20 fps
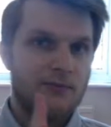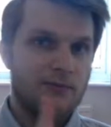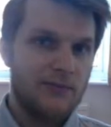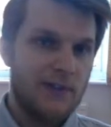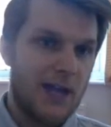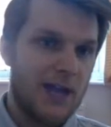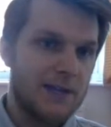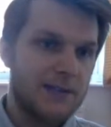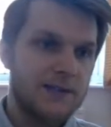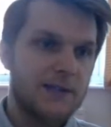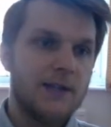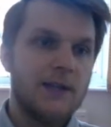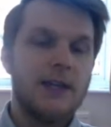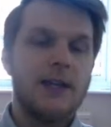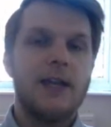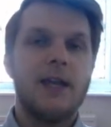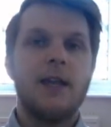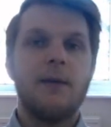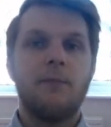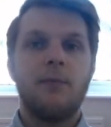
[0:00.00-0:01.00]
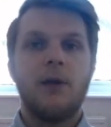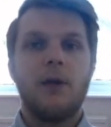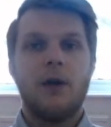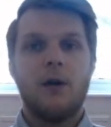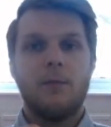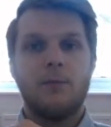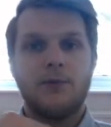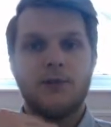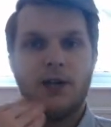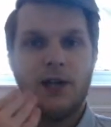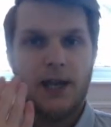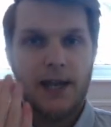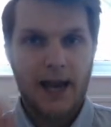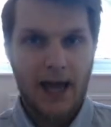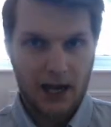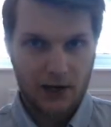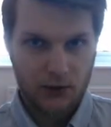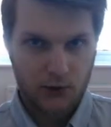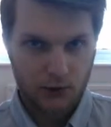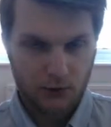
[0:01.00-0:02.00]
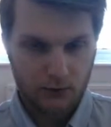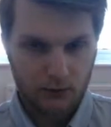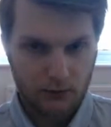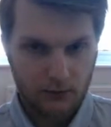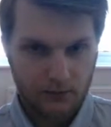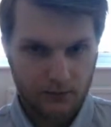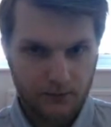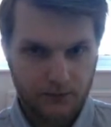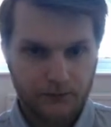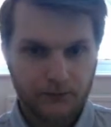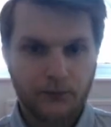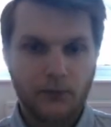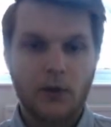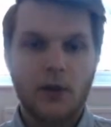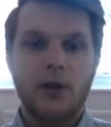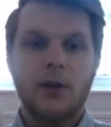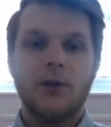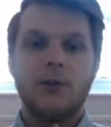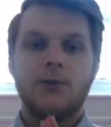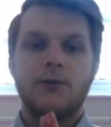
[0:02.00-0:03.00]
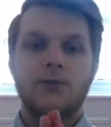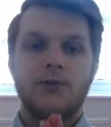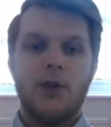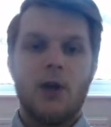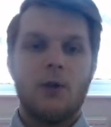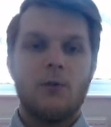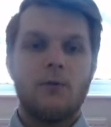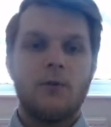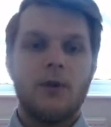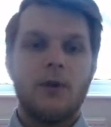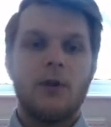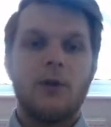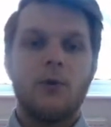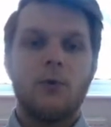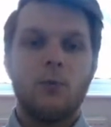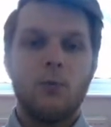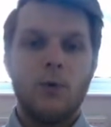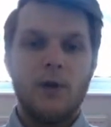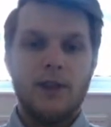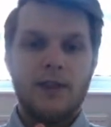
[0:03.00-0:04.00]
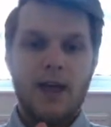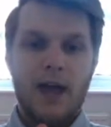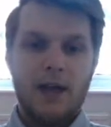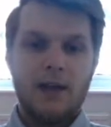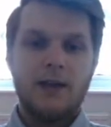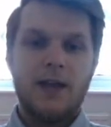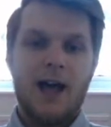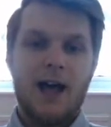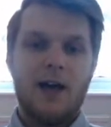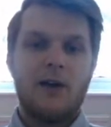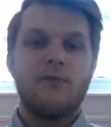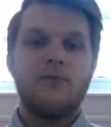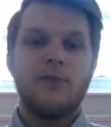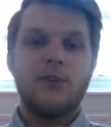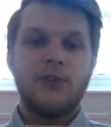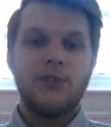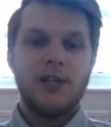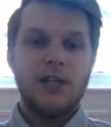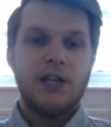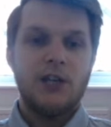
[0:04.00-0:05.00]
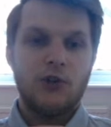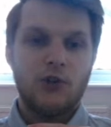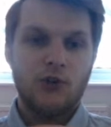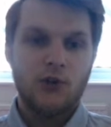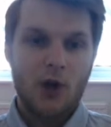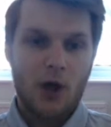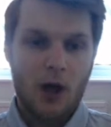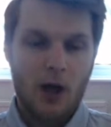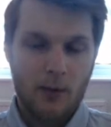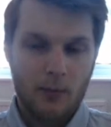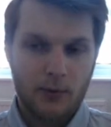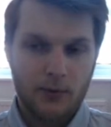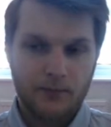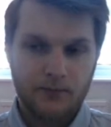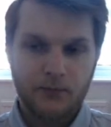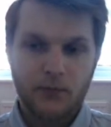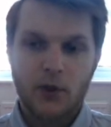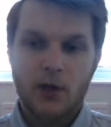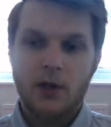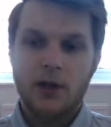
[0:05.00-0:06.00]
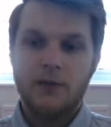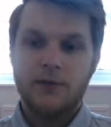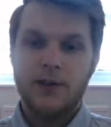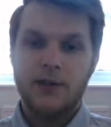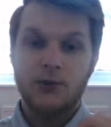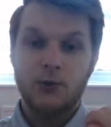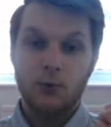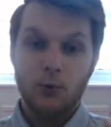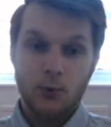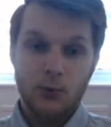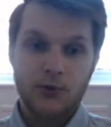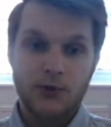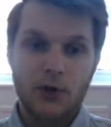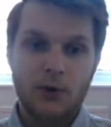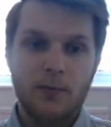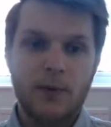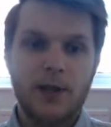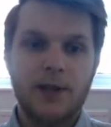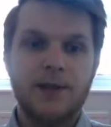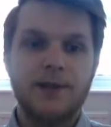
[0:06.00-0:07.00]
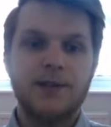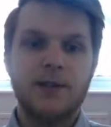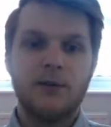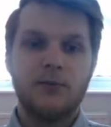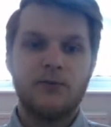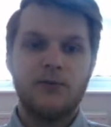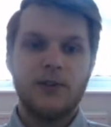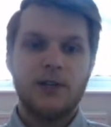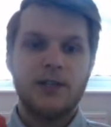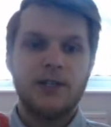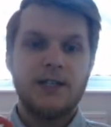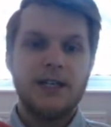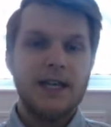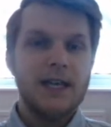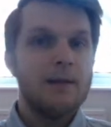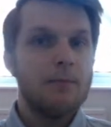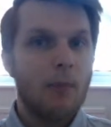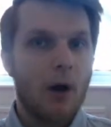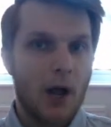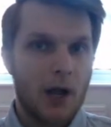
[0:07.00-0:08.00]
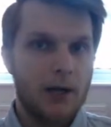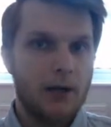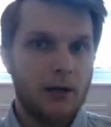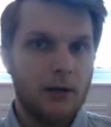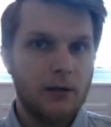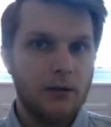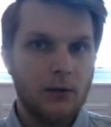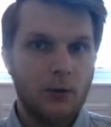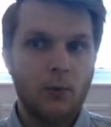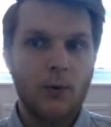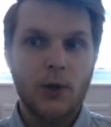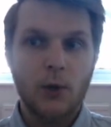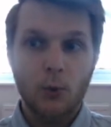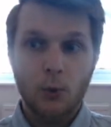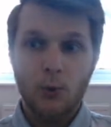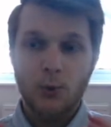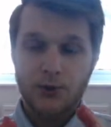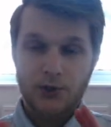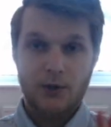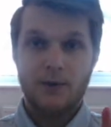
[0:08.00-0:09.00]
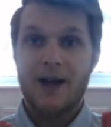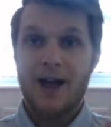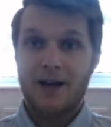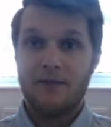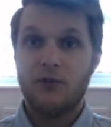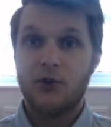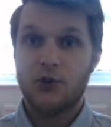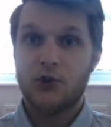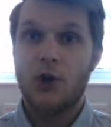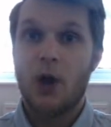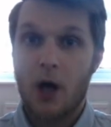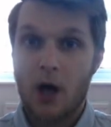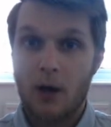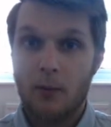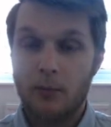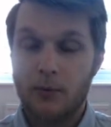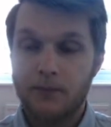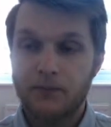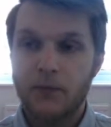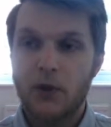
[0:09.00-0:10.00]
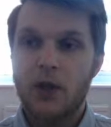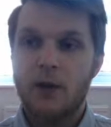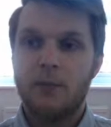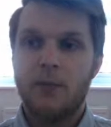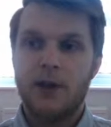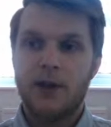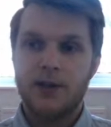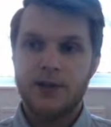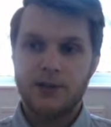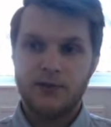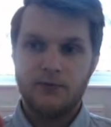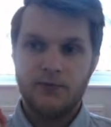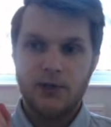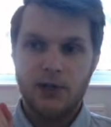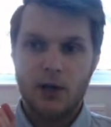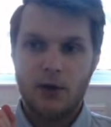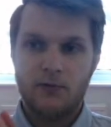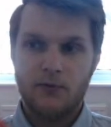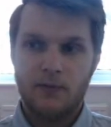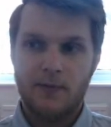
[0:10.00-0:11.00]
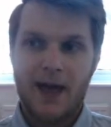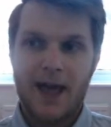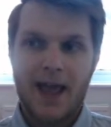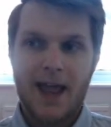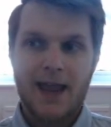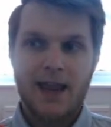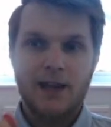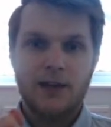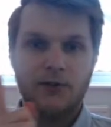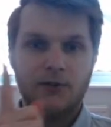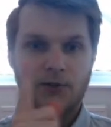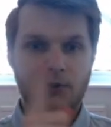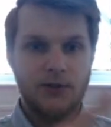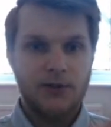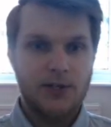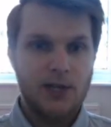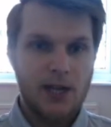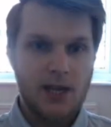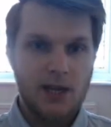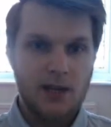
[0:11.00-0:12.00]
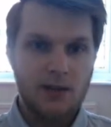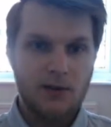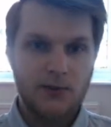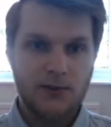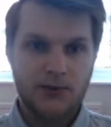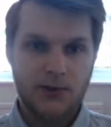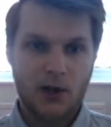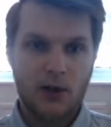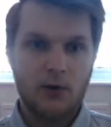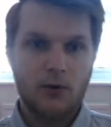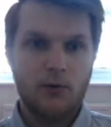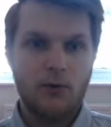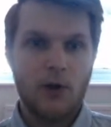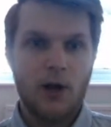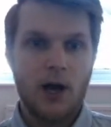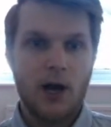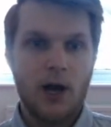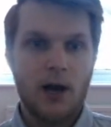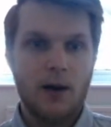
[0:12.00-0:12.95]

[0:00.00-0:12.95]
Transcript: a flat, it becomes a natural. So we then have D sharp. This also means that for D minor, we also have a sharp, because if we go from A to D, so